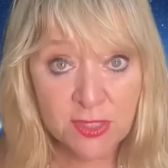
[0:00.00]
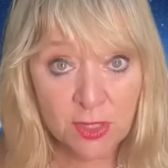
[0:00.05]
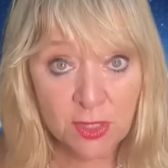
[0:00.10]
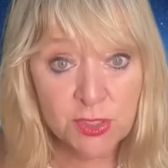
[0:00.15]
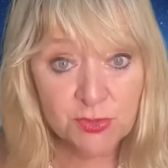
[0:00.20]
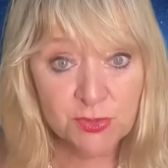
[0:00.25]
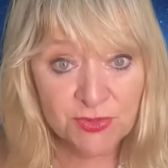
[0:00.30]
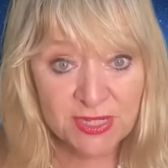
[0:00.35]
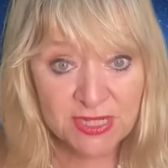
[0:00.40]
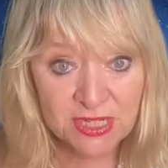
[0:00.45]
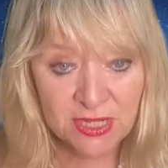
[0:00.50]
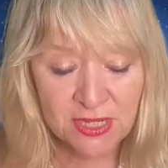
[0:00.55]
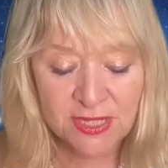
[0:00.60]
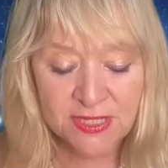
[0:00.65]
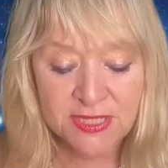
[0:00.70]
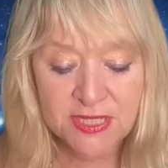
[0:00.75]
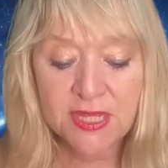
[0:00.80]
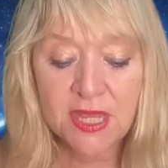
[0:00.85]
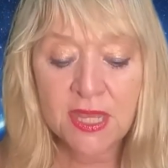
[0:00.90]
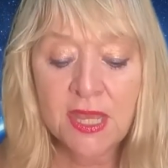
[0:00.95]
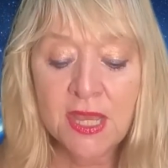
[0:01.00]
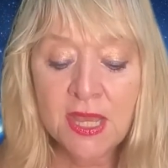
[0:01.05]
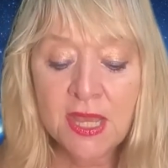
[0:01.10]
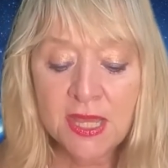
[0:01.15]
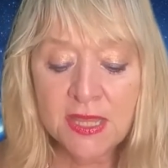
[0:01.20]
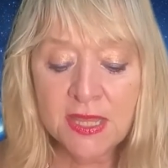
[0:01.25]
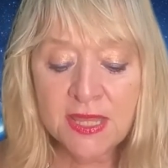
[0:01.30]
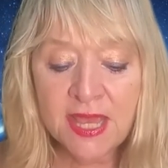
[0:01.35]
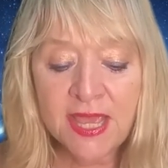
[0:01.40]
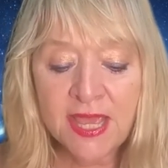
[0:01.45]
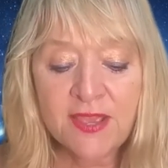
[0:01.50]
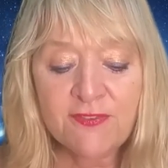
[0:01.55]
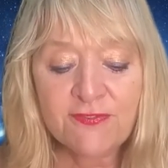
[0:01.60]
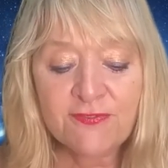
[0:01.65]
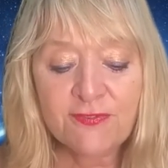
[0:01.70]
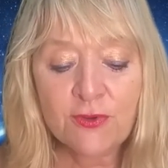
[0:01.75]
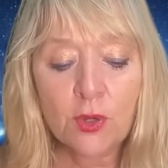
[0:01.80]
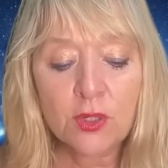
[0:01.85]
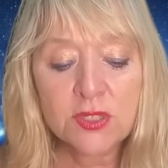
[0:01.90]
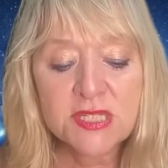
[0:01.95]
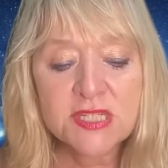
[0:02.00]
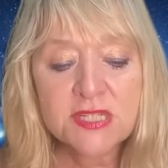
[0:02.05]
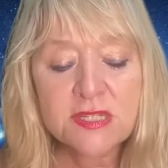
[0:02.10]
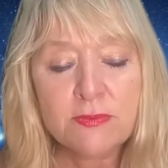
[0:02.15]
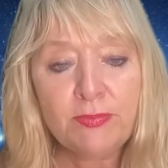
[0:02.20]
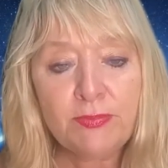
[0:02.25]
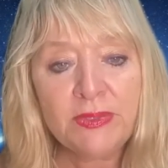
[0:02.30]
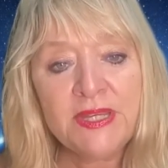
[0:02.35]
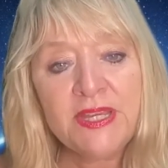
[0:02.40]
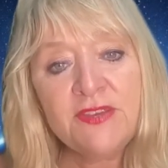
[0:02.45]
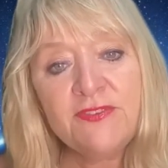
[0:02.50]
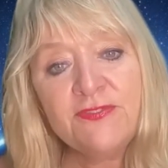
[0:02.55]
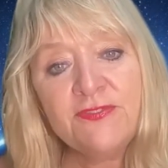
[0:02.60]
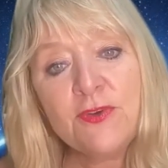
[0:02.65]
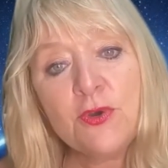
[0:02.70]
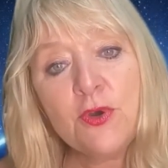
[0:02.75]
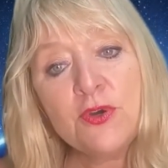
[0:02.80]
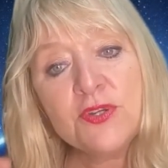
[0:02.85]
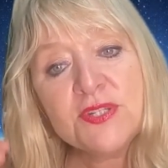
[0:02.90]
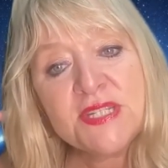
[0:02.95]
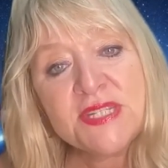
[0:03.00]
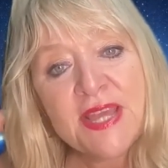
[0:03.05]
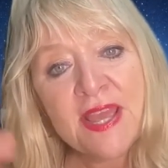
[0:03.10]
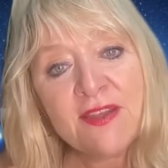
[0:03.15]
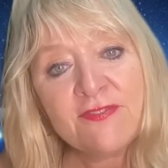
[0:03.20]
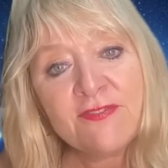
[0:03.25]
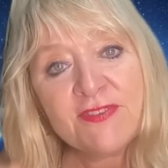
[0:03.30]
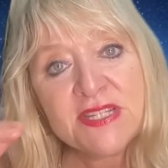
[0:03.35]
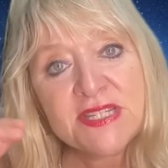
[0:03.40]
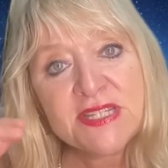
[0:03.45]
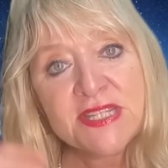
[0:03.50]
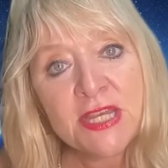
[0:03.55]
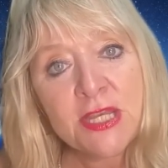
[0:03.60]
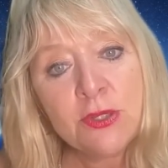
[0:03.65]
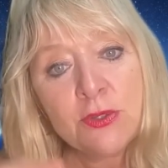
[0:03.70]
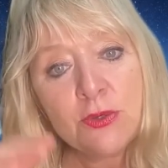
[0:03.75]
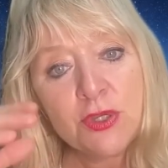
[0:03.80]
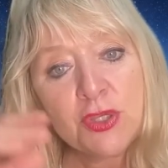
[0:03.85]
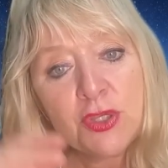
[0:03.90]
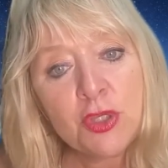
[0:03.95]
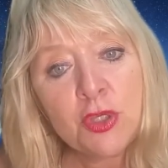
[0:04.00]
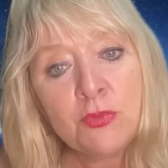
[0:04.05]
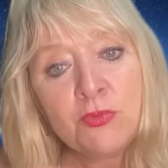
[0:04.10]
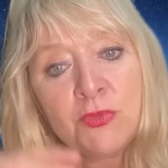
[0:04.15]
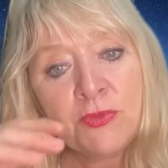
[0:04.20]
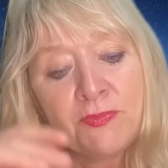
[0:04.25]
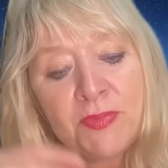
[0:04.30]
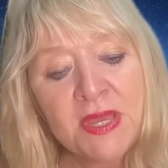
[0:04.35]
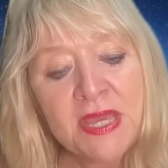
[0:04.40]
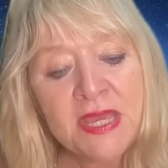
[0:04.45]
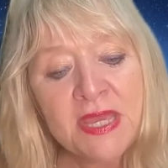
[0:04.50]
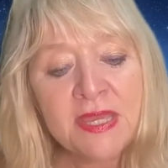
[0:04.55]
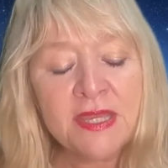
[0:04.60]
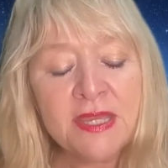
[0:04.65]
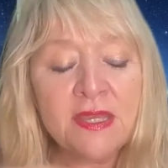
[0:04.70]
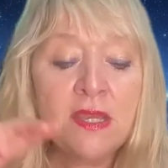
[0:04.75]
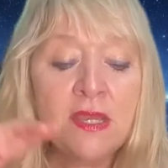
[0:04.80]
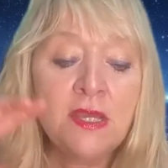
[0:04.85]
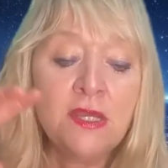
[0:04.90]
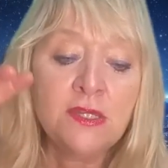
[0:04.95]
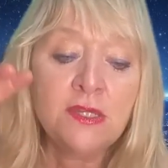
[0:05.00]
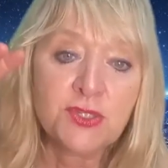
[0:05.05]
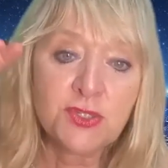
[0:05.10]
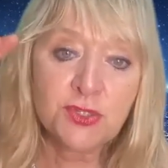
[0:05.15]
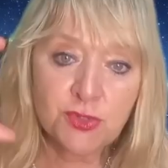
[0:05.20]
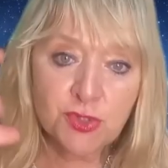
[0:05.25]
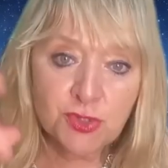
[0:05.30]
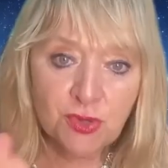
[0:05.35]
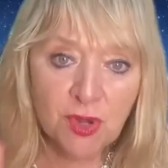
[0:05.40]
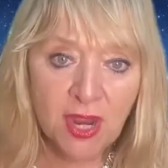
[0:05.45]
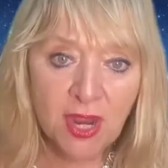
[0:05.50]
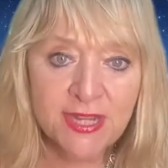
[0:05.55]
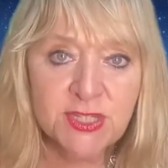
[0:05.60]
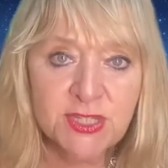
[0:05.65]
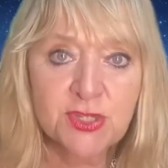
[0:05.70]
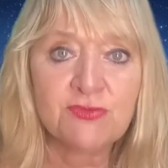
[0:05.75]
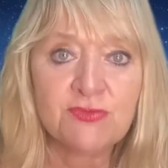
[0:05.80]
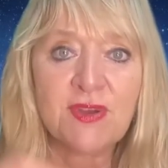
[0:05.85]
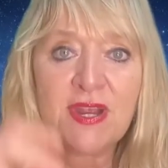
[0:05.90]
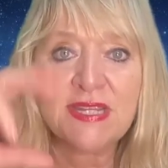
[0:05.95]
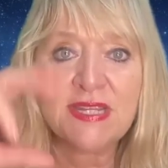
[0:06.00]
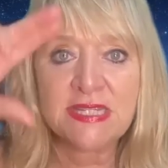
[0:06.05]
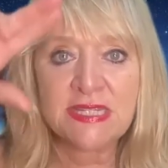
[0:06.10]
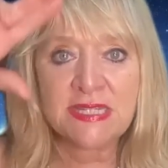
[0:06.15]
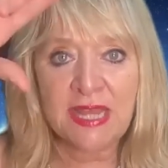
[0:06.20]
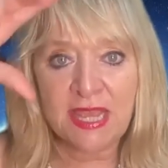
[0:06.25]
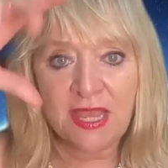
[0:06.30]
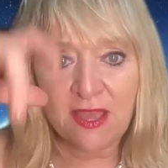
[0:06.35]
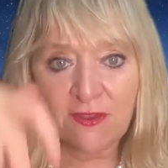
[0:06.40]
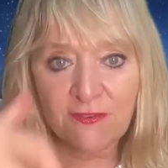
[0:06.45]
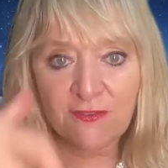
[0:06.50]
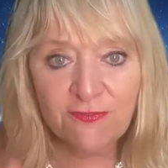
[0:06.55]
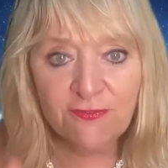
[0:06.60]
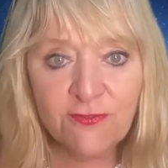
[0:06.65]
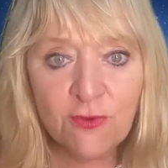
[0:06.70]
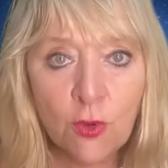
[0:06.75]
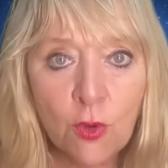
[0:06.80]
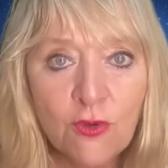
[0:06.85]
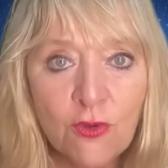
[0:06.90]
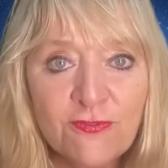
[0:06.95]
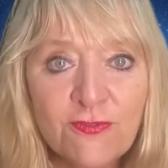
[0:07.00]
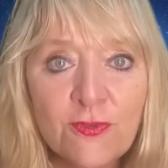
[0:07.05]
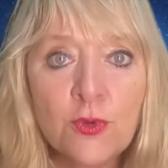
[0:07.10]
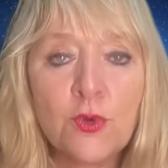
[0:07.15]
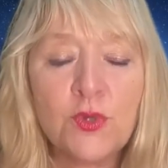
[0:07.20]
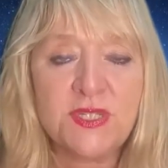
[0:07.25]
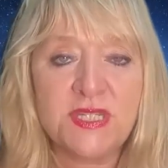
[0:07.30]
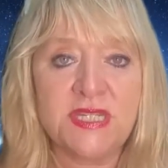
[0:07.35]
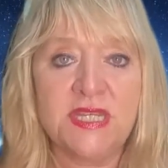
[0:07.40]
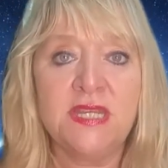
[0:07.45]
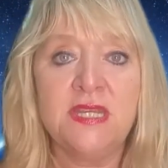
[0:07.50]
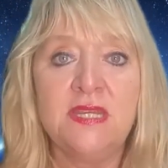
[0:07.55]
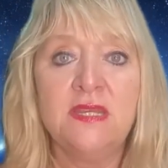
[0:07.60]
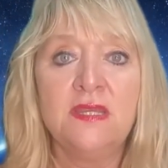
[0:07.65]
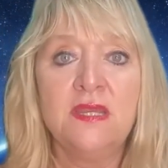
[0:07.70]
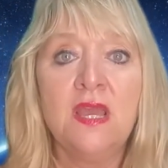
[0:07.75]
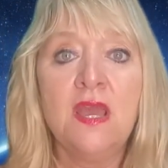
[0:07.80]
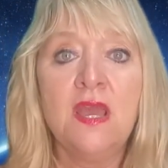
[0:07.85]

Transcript: Those retards, they forcibly forced every single human being to try to resonate at 440.